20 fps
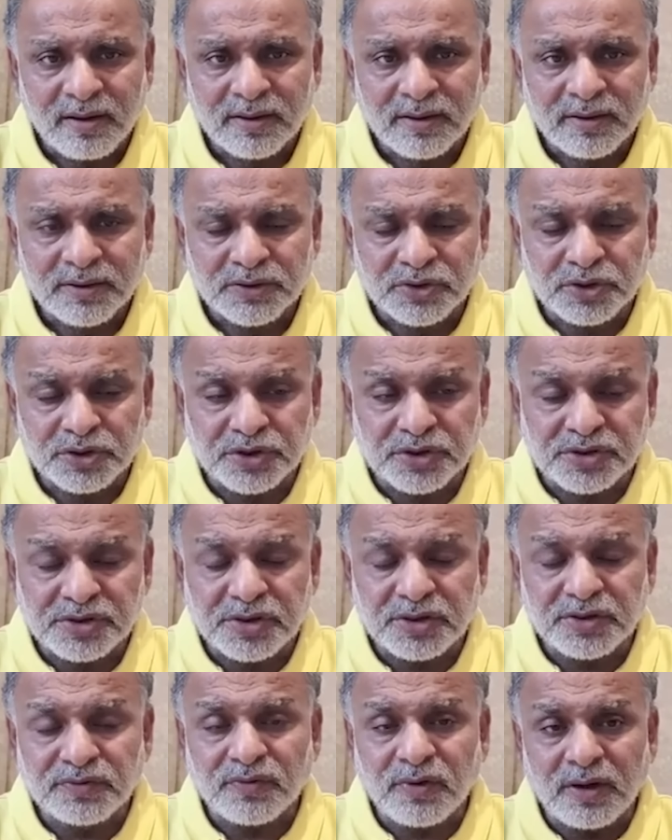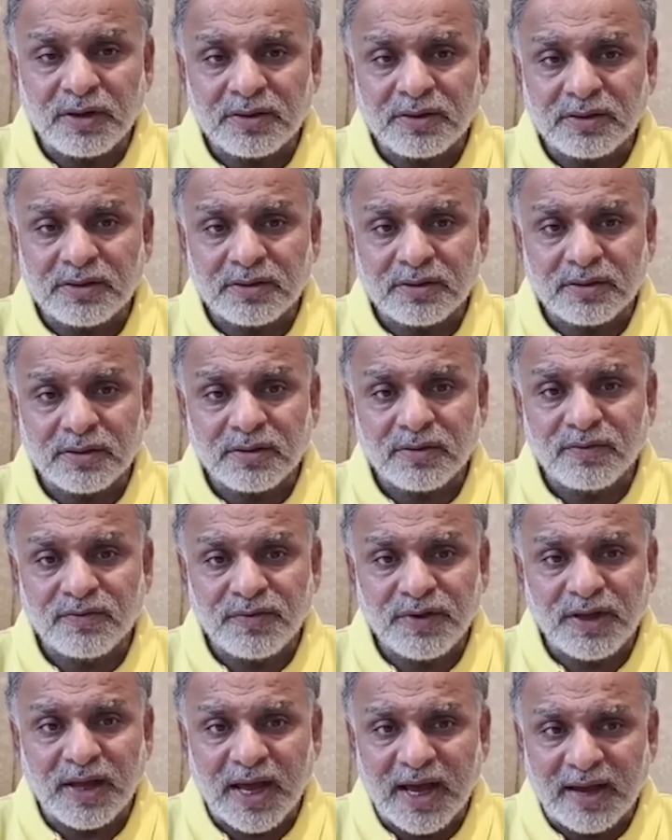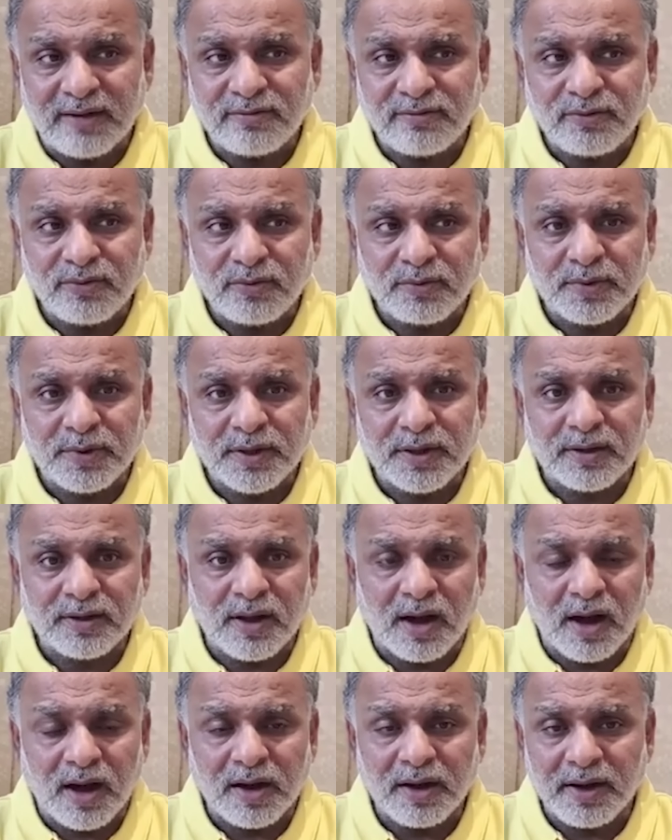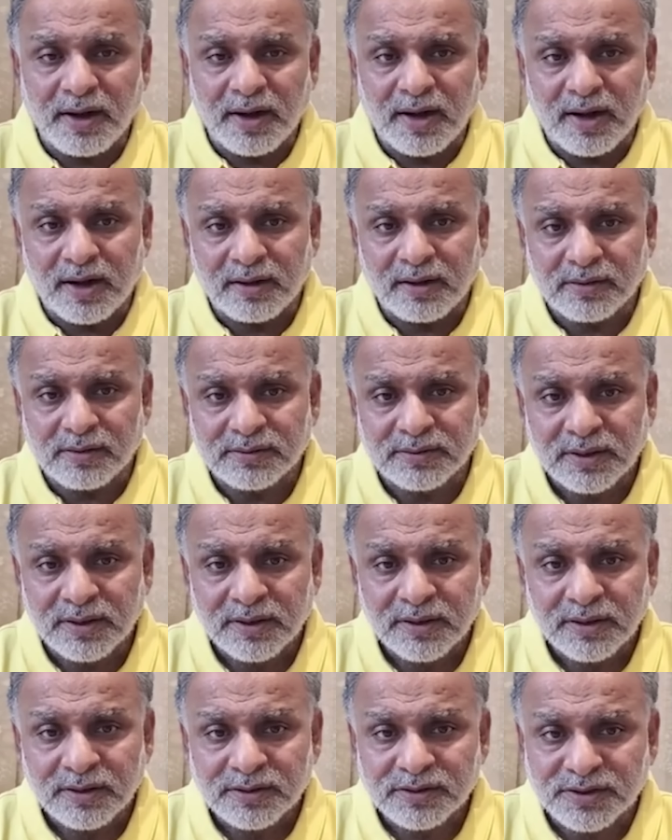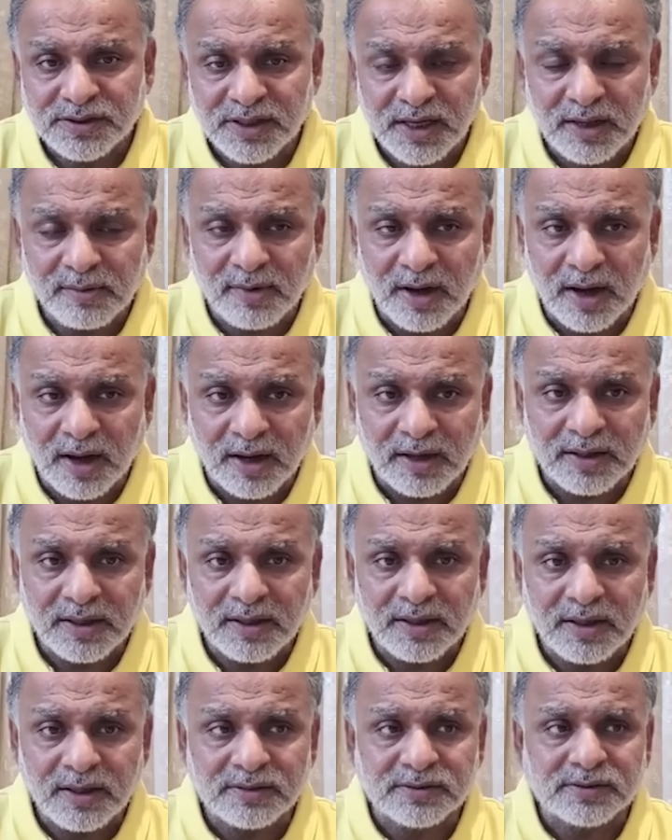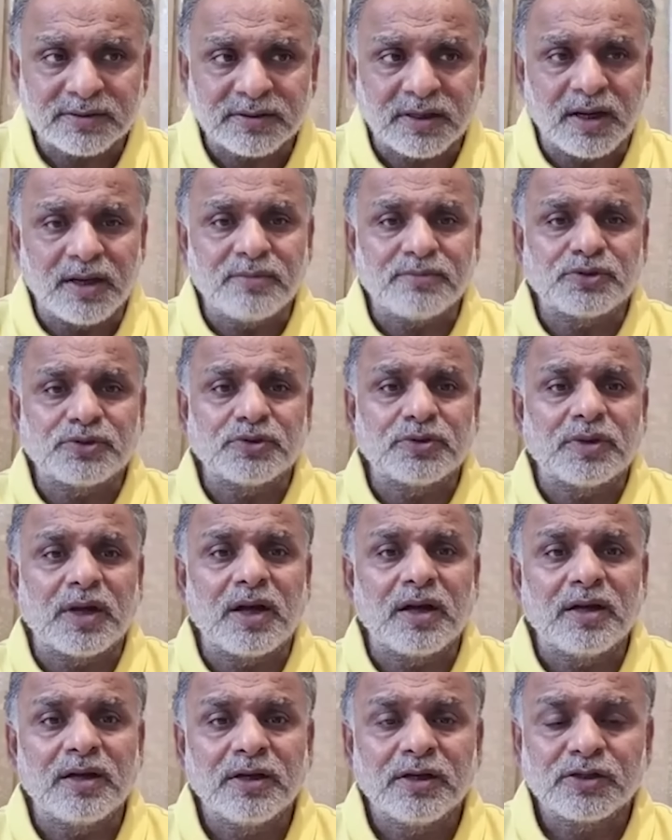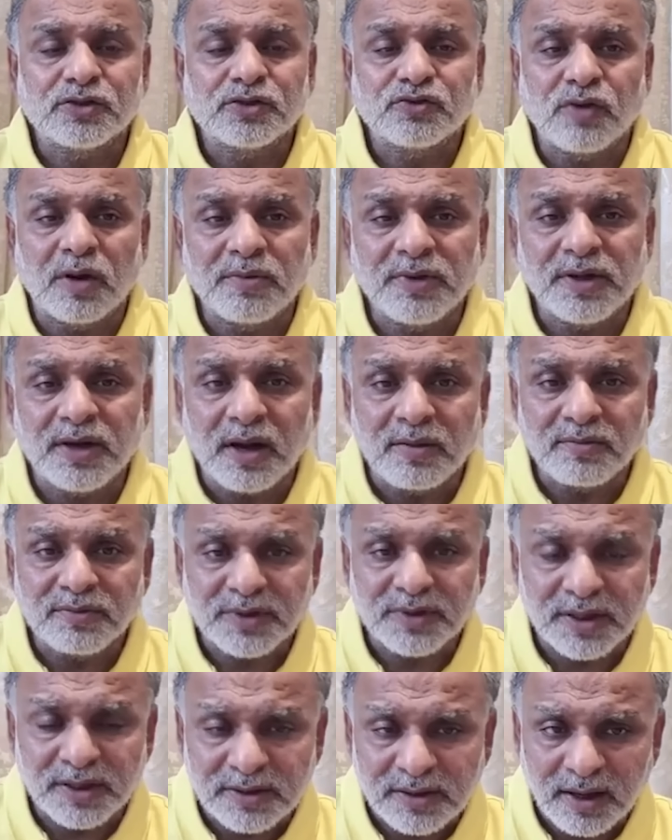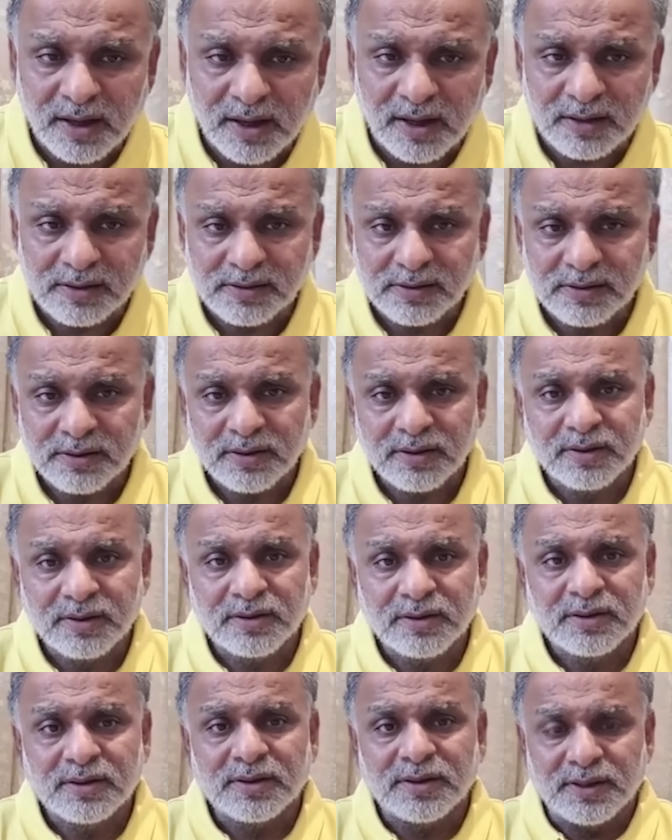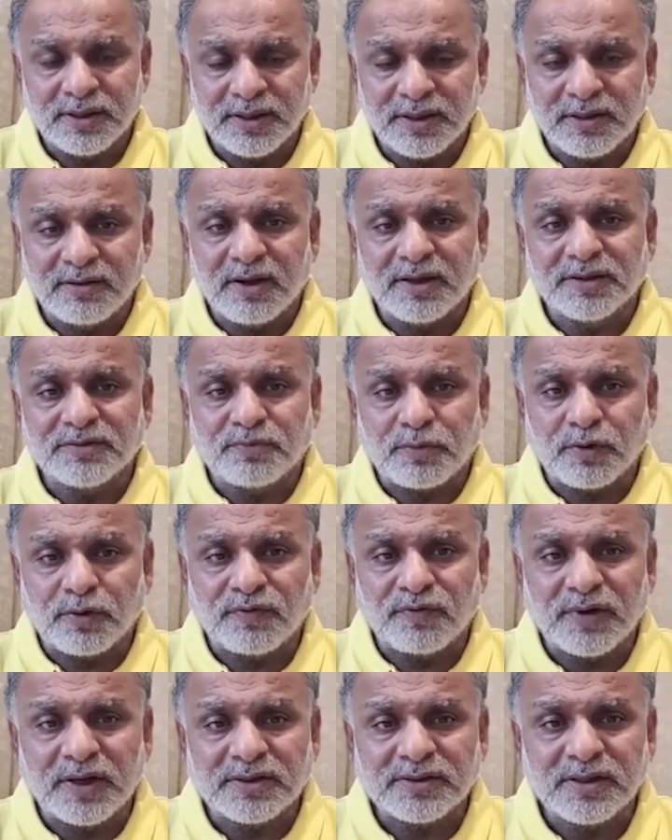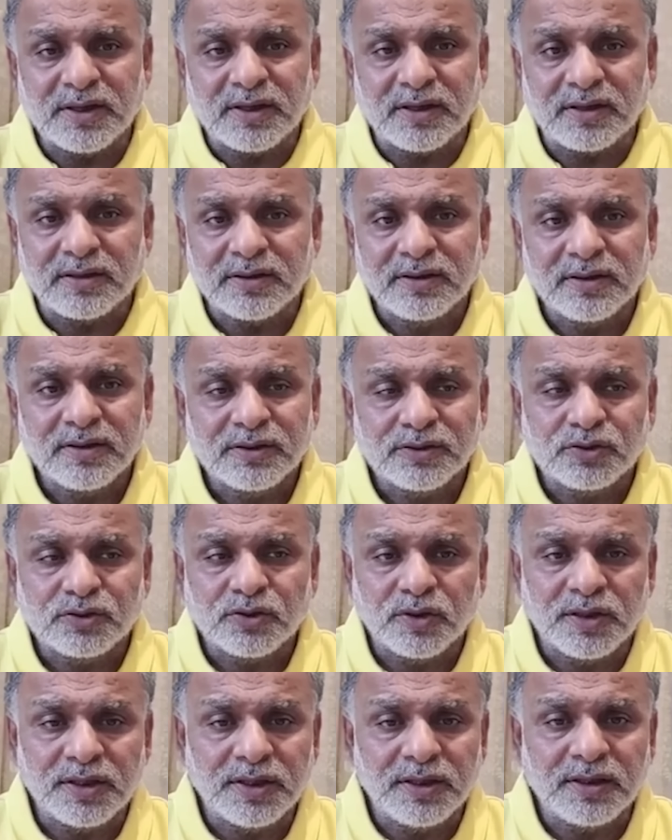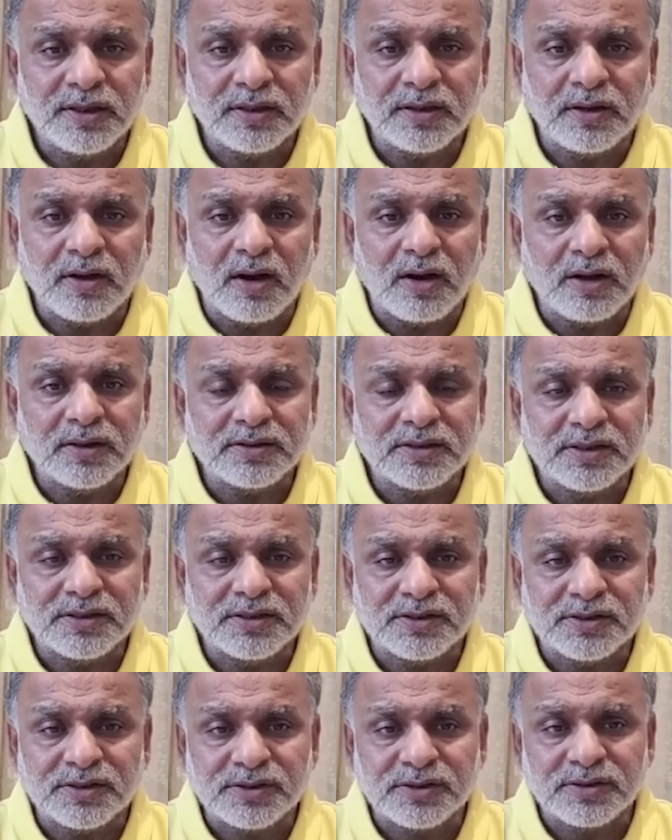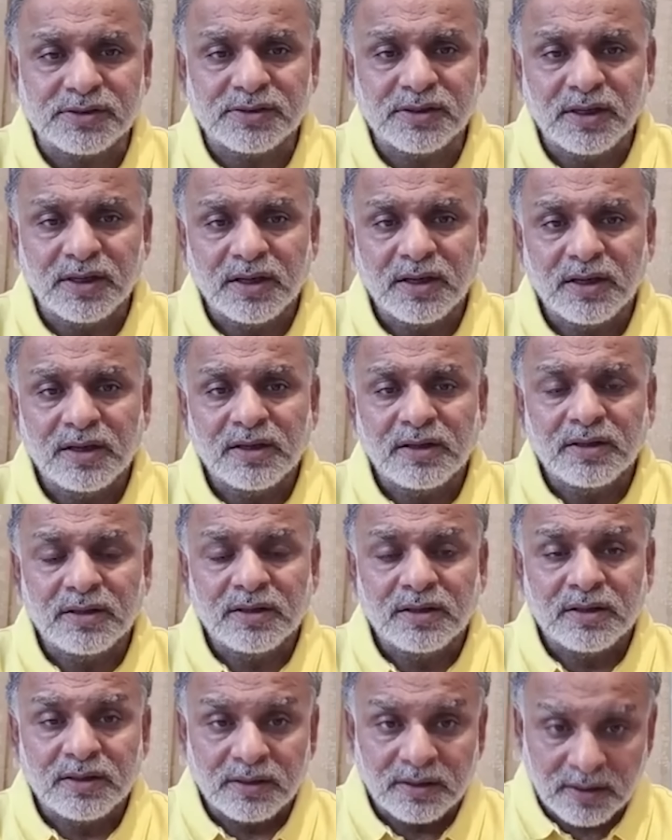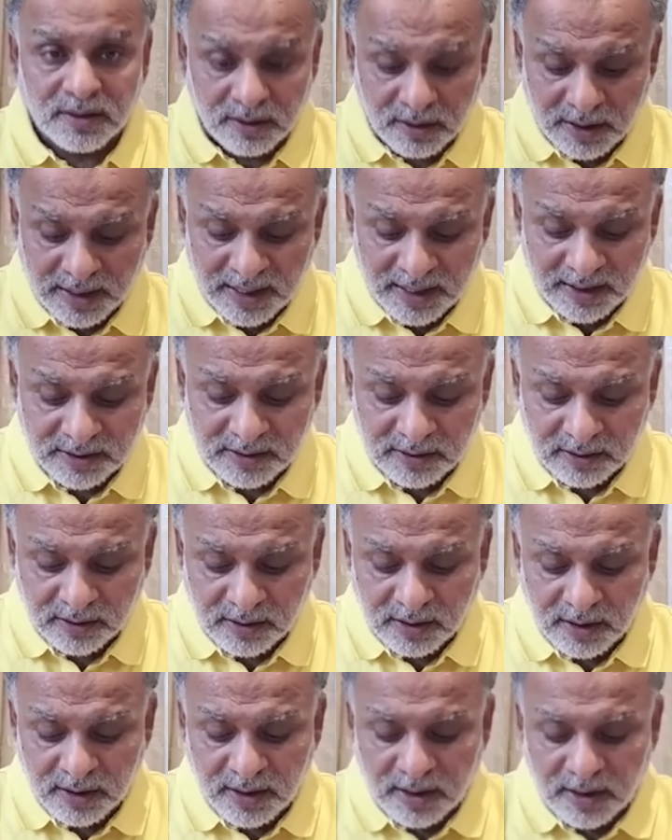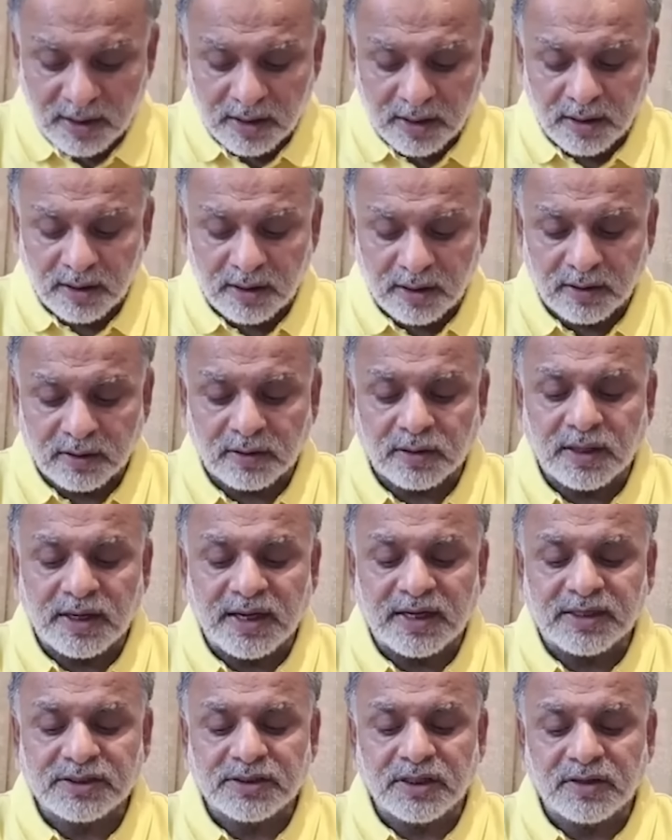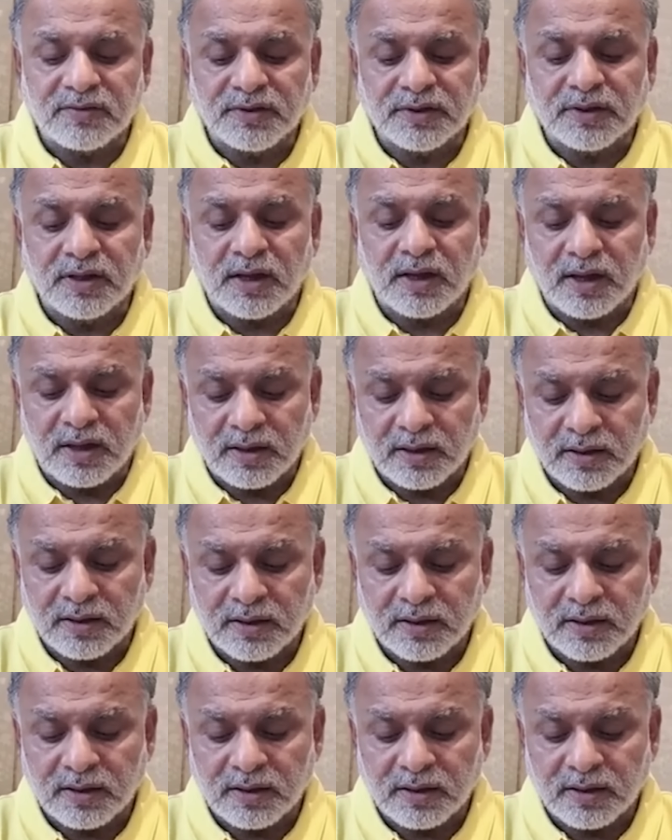So this is what we have to be hungry. Same hungriness came to the Swami Rama Tirtha. He was professor, so he got this connection with the